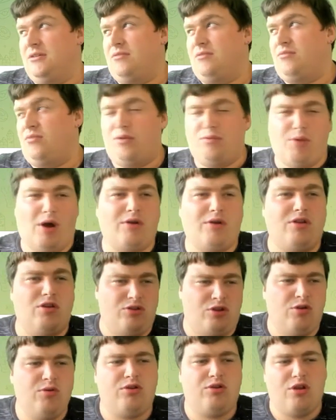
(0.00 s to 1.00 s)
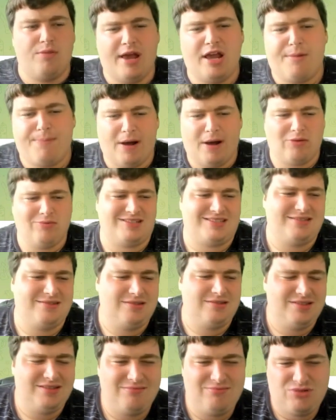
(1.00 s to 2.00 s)
Well, you, you make about
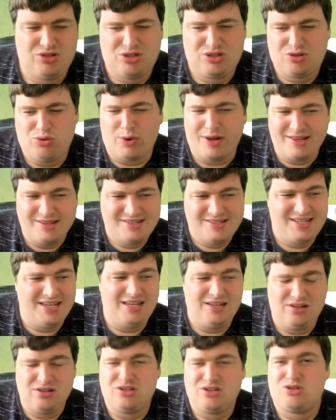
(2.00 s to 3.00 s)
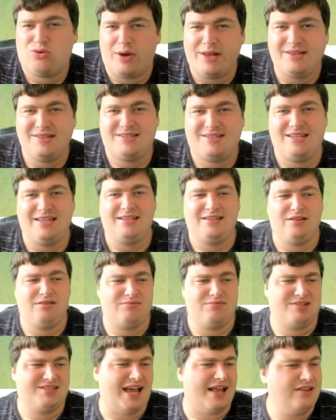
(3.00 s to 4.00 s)
twenty, twenty
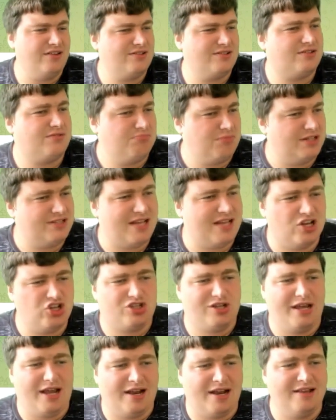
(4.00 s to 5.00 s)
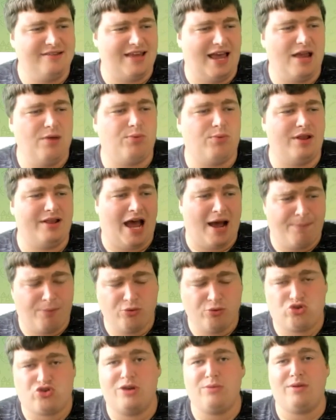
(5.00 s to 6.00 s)
cents essentially in a day with an
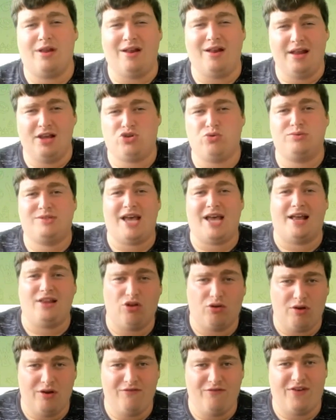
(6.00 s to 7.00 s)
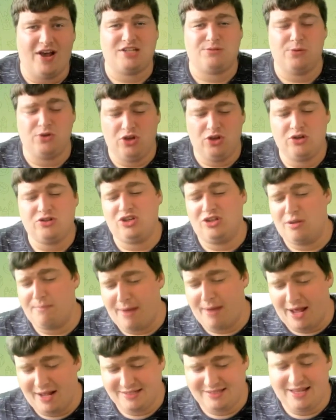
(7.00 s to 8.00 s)
apple tree with an initial ten dollar investment. You can do the
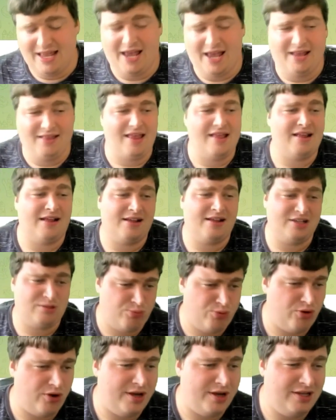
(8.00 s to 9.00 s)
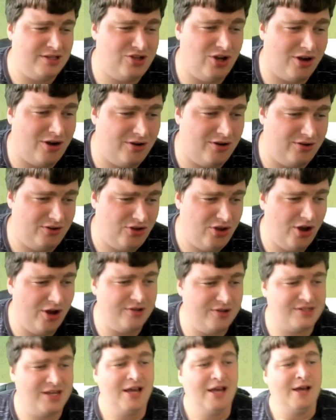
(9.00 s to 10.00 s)
math there. That is pretty darn
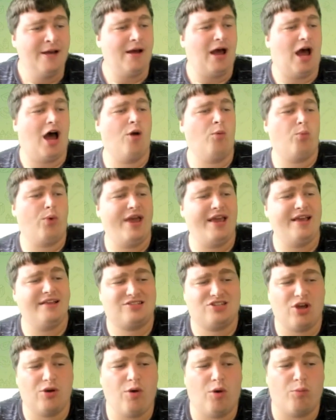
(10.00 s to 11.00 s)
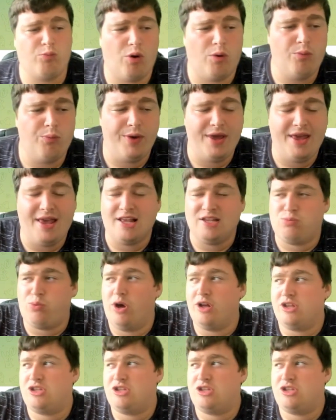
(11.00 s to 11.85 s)
good. Uh, wheat, so one wheat is worth